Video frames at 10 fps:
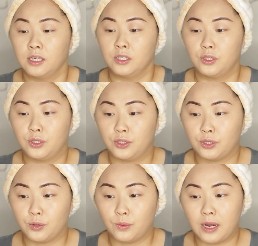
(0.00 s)

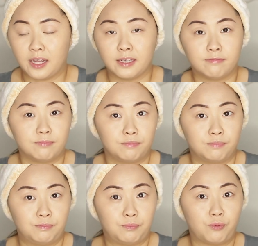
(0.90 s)
So I
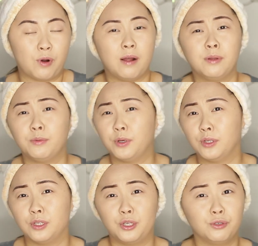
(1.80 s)
probably
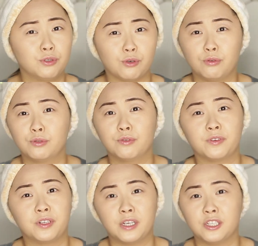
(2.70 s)
will use Jean-Luc's
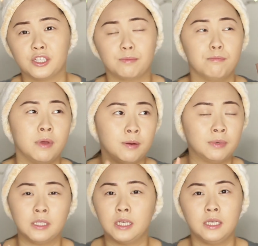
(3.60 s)
foundation
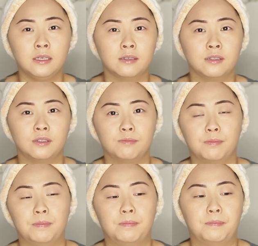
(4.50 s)
minimally,
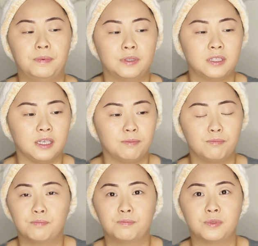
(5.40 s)
but
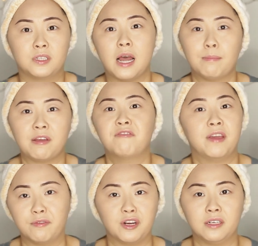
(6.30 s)
it's not my
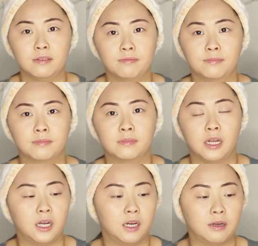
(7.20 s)
favorite.
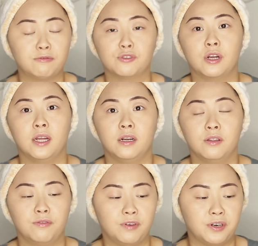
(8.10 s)
I've tried
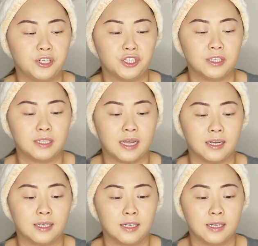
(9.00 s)
other foundations
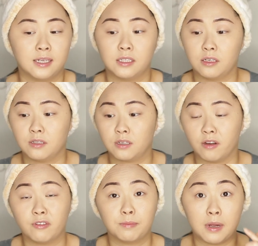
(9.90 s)
that does
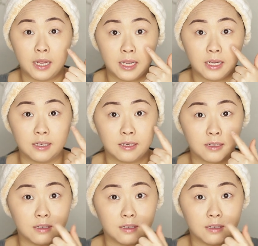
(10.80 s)
cover my